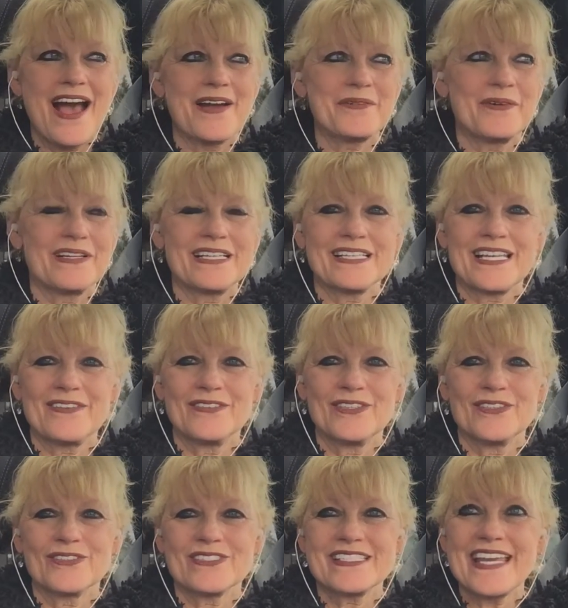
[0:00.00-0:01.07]
I want to give you
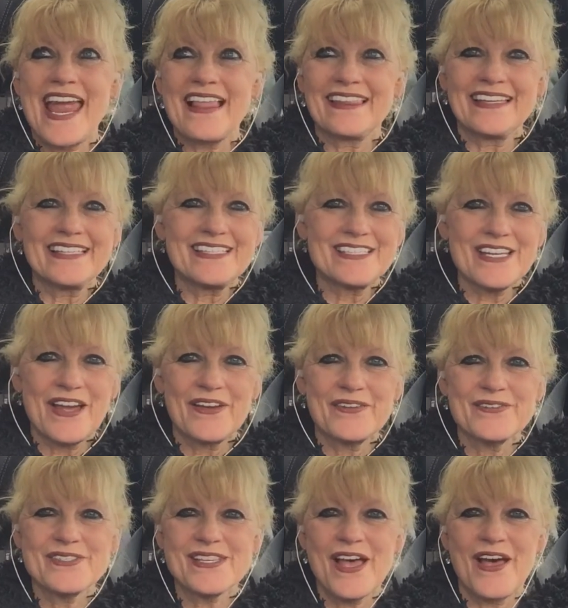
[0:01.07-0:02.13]
your daily
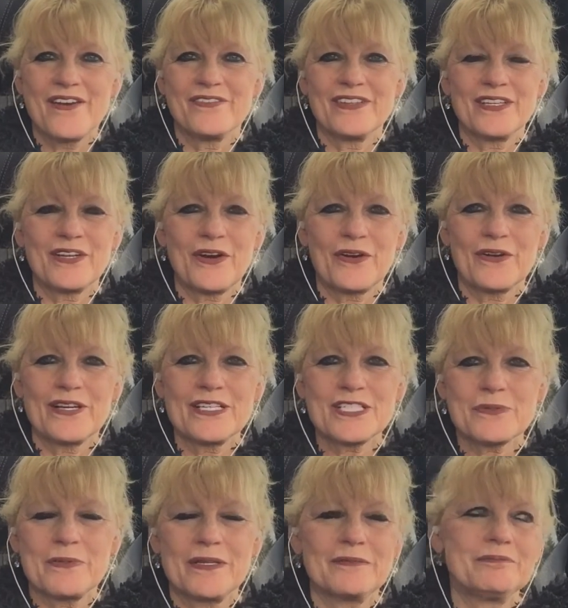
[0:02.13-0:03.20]
dose of
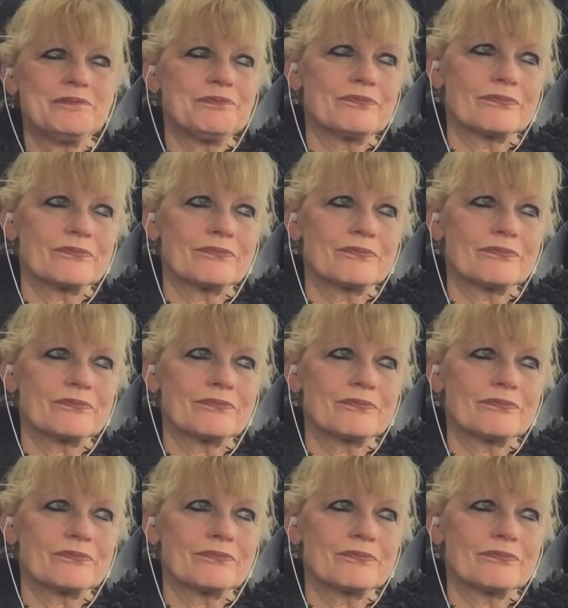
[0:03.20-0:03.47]
encouragement.